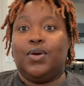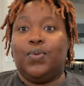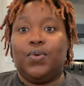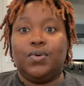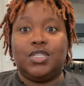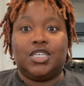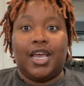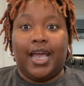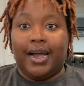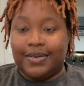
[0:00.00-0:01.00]
woo
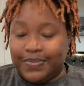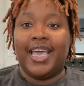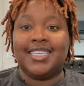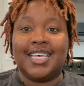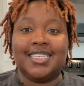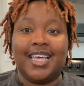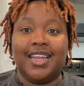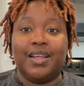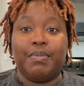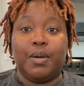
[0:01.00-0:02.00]
child. As I
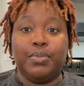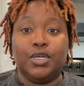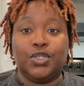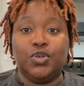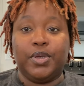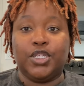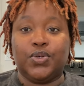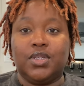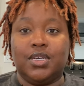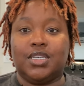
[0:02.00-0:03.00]
stated in my BookTube
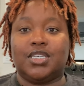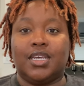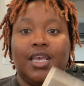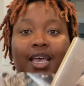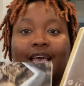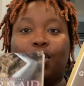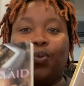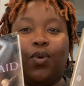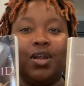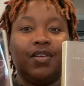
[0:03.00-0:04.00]
introduction,
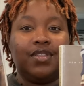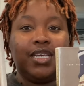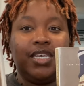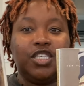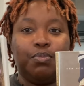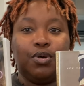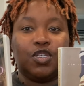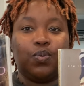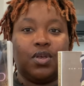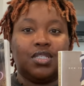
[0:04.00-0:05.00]
one of these
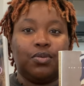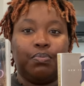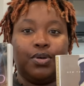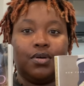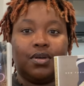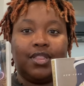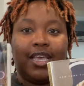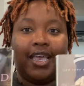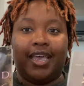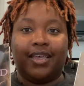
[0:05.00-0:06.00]
books was the book
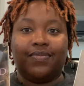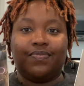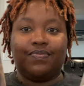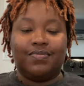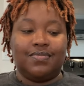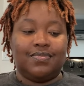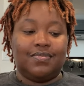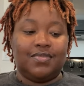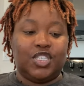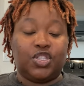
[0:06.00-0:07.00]
that
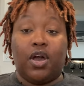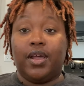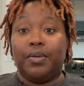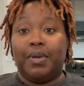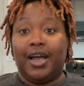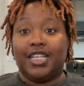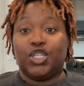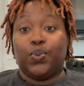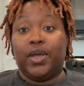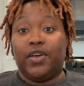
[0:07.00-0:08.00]
started my
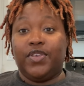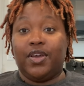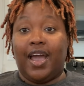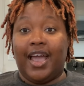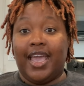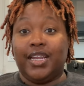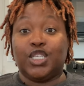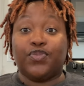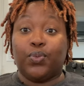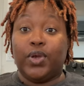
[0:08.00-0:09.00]
12 year
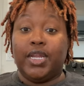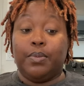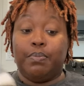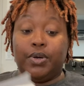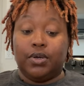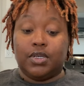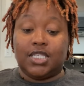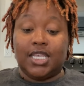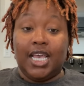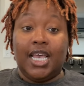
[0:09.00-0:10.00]
hiatus from reading books.
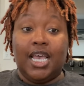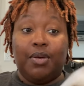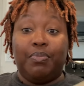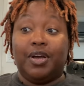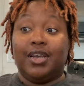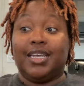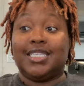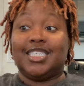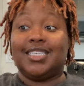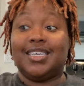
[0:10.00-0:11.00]
But
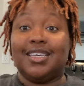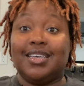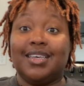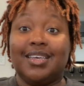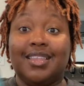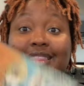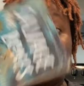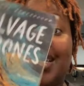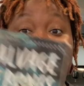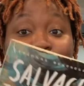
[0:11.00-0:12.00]

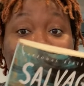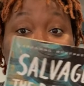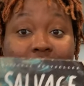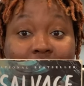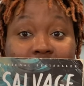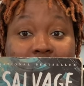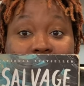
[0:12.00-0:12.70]
this book,